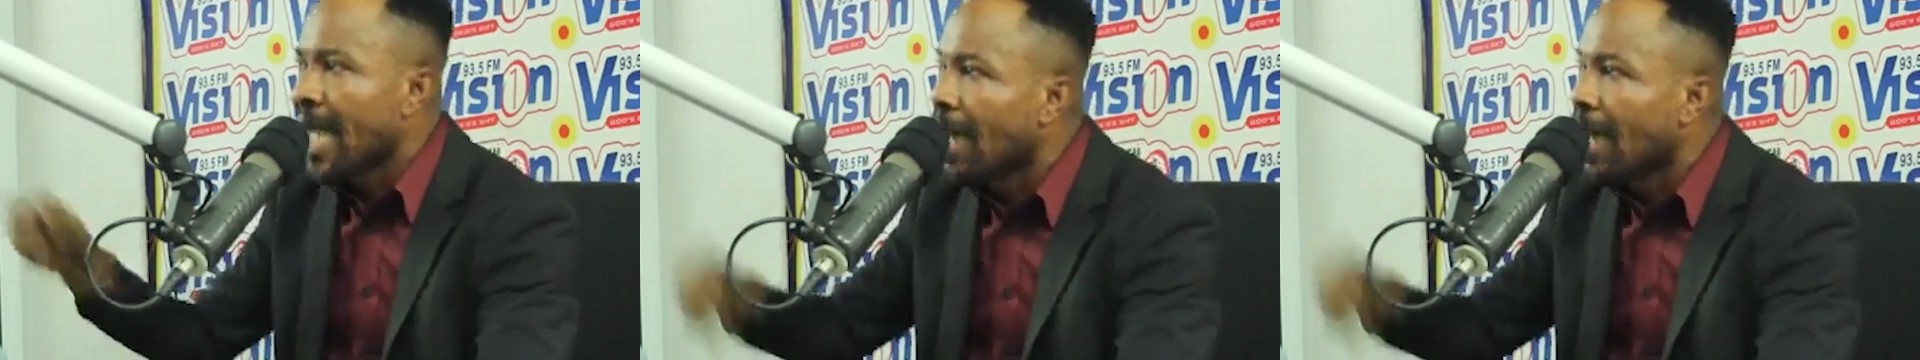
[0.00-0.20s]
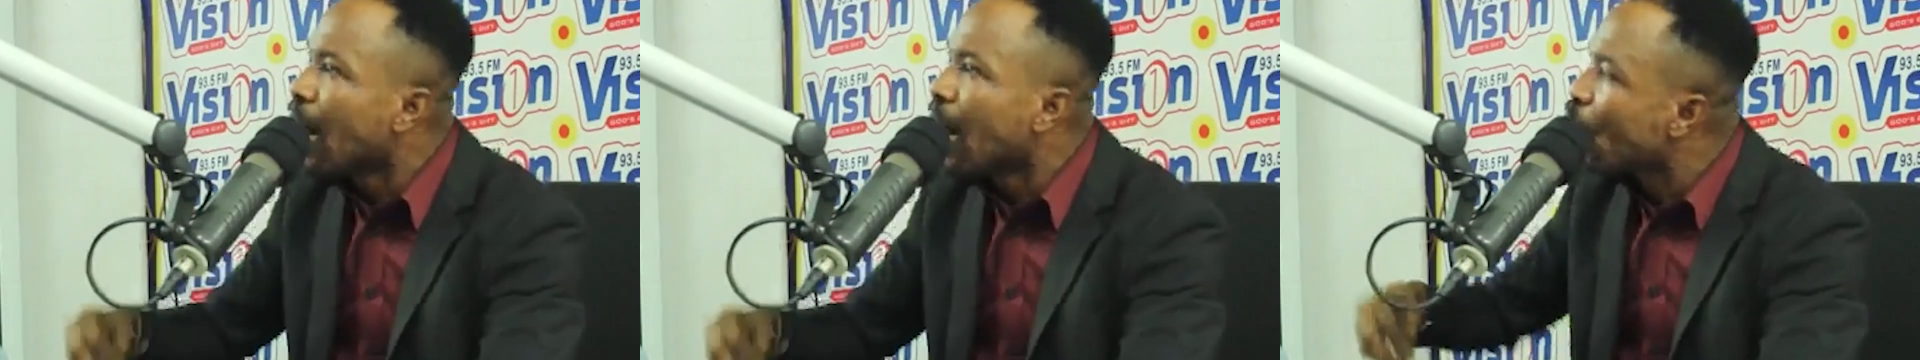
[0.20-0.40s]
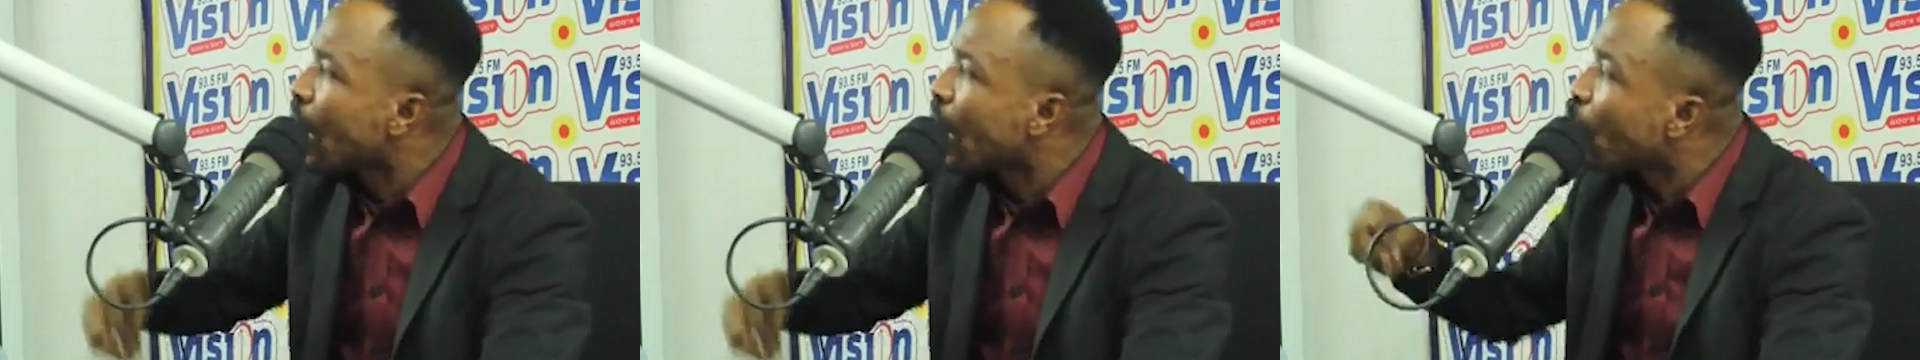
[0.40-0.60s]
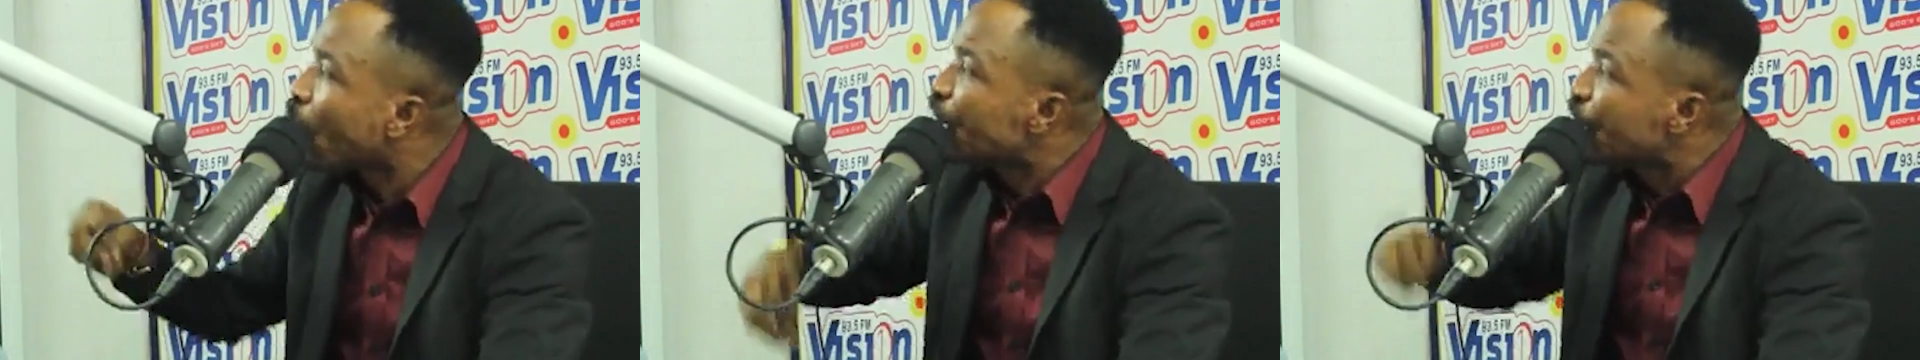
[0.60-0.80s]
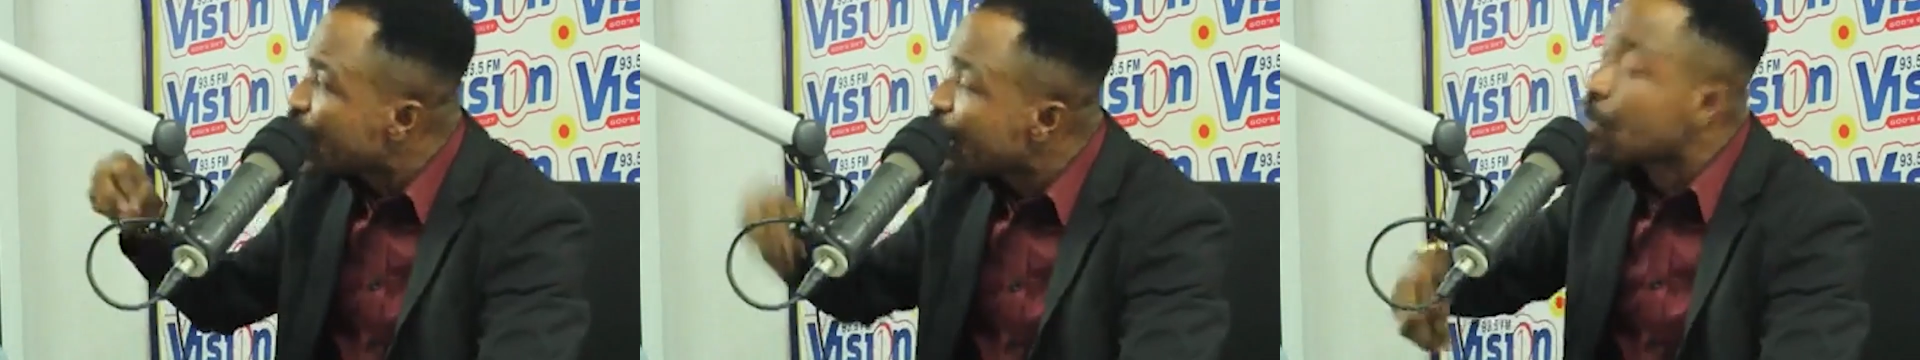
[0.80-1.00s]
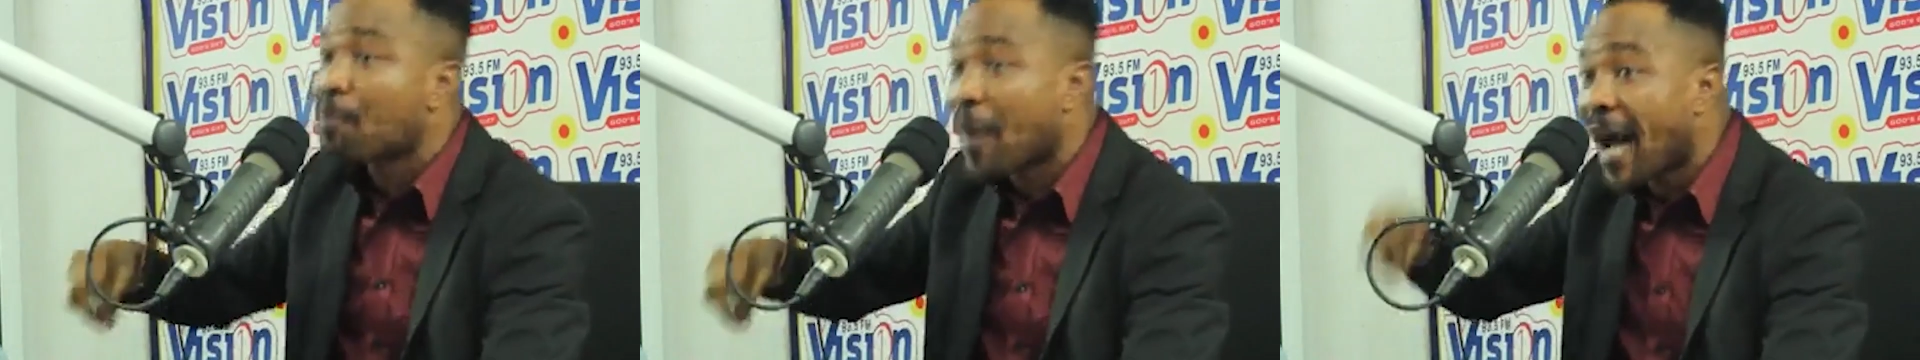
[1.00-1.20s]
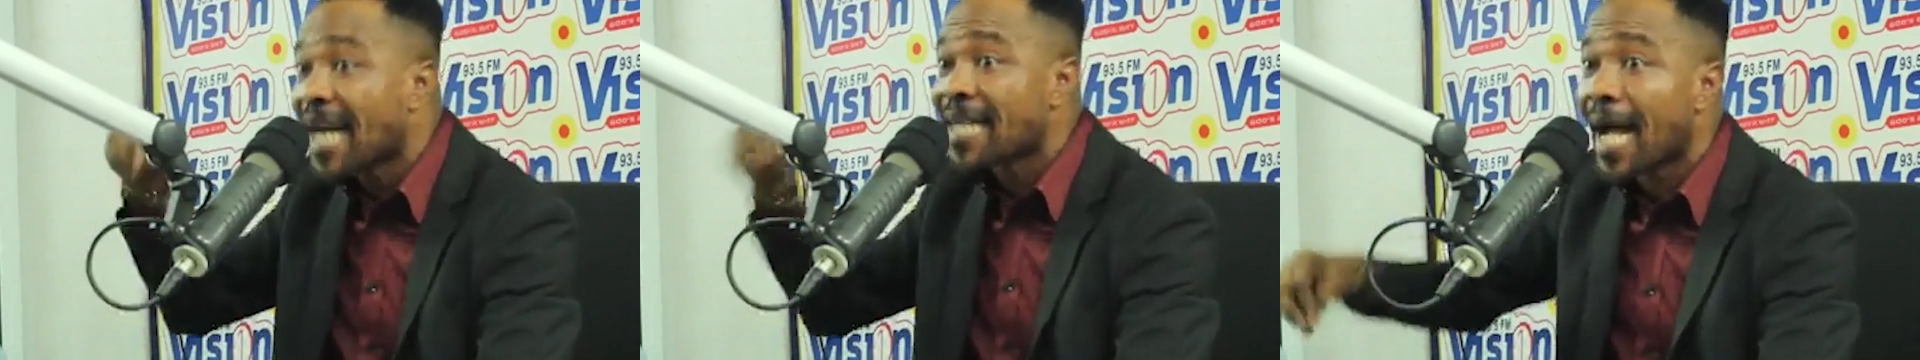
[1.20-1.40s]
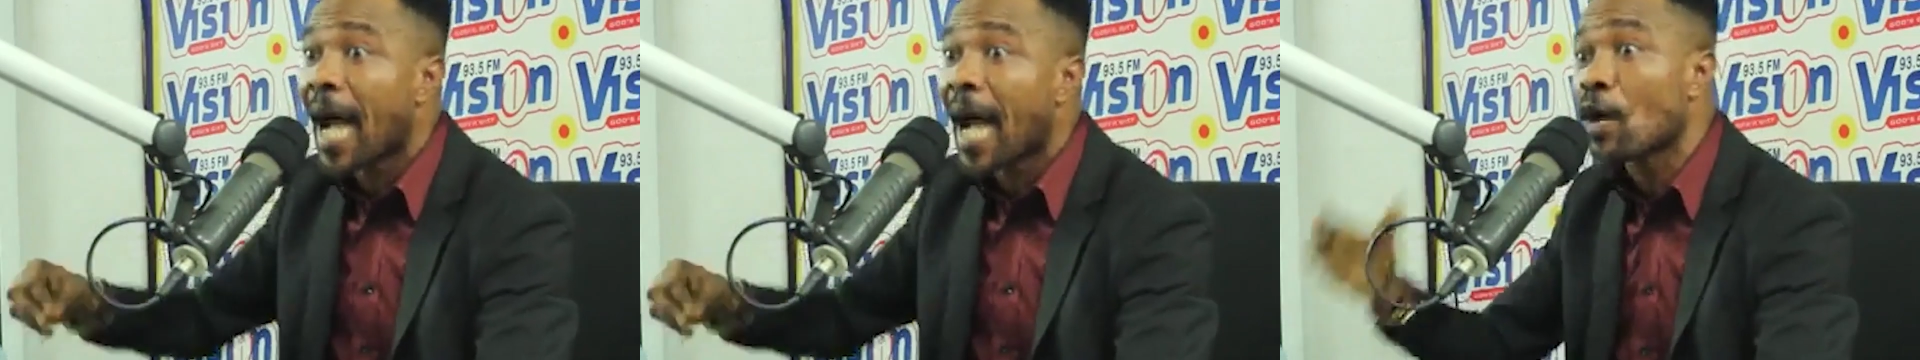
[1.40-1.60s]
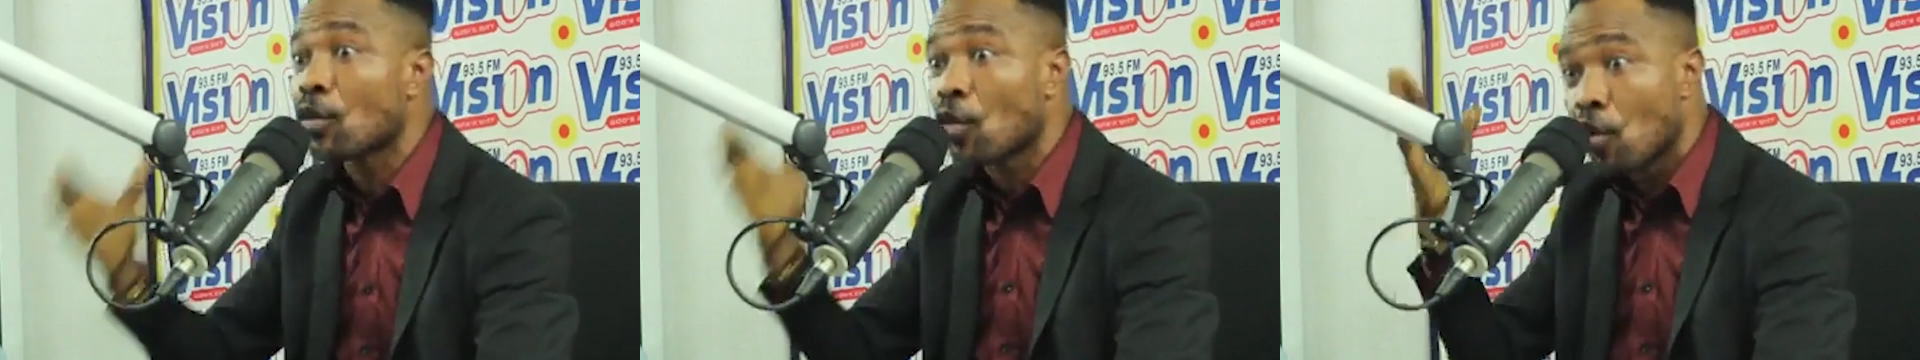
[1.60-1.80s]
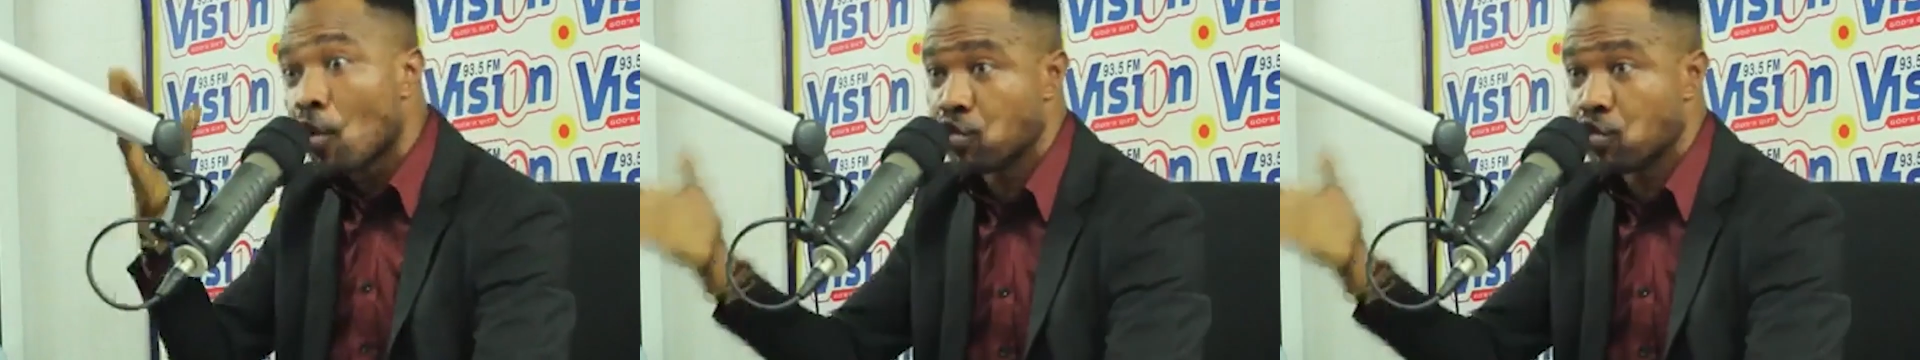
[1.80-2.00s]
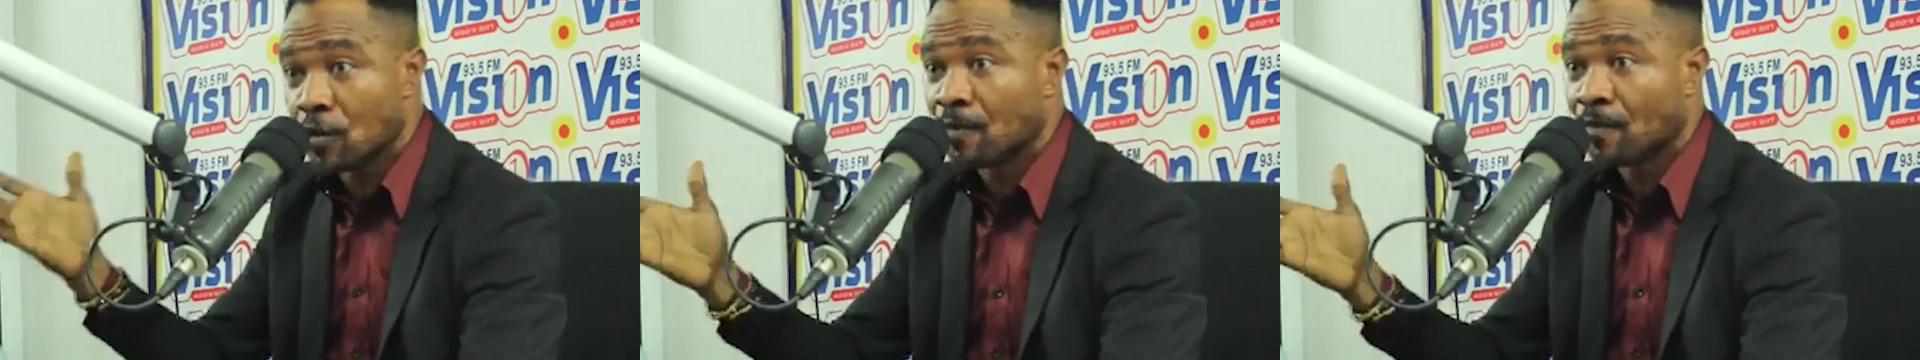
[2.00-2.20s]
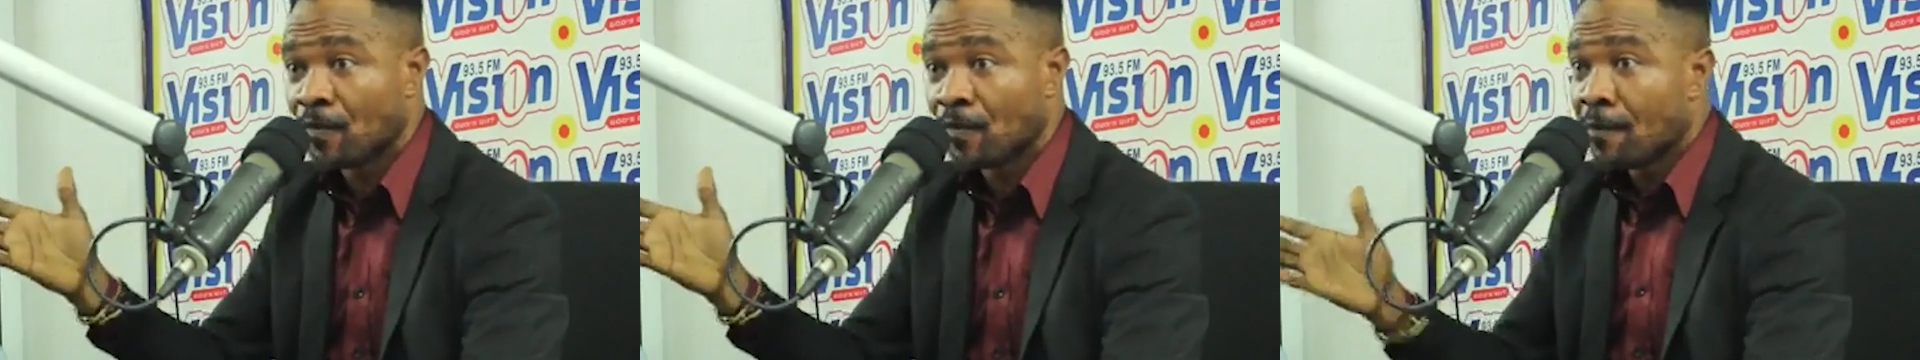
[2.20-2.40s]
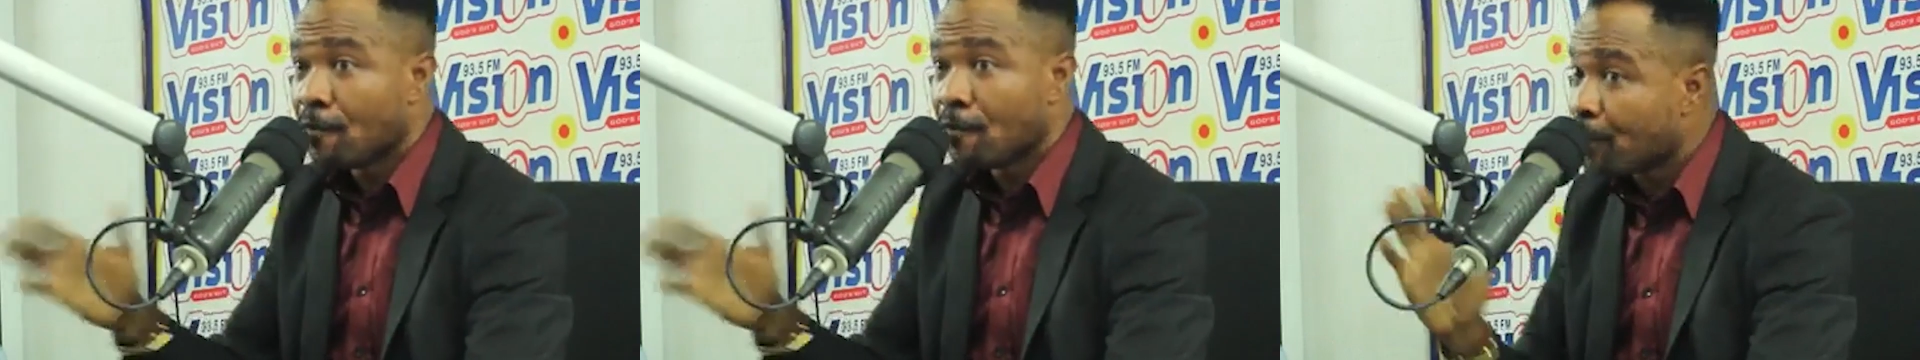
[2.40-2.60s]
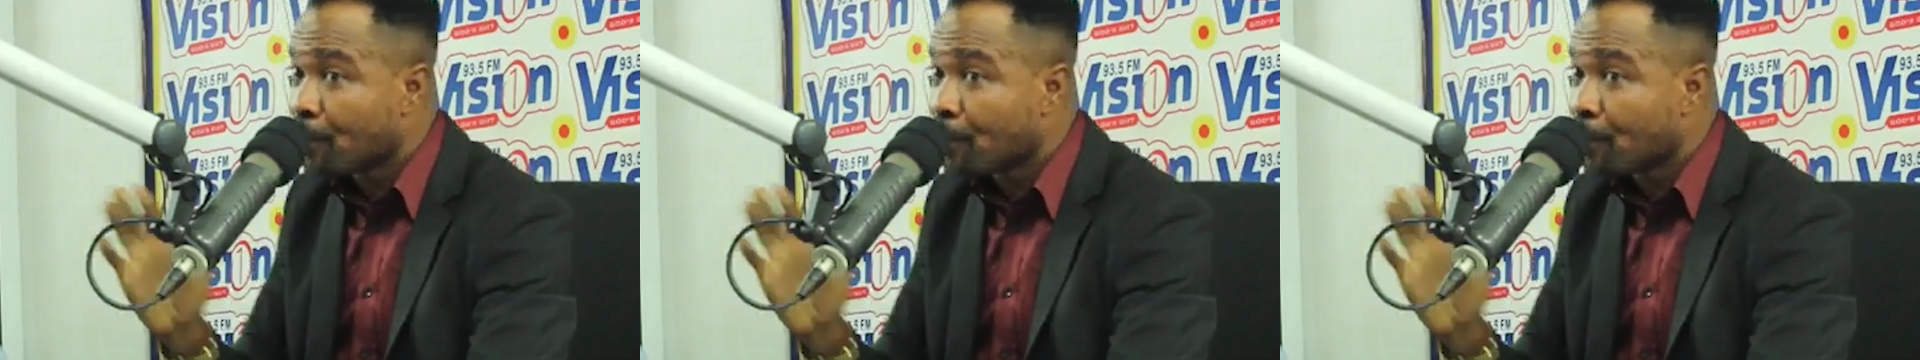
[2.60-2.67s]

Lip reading: Na wo kwaji pada akohu.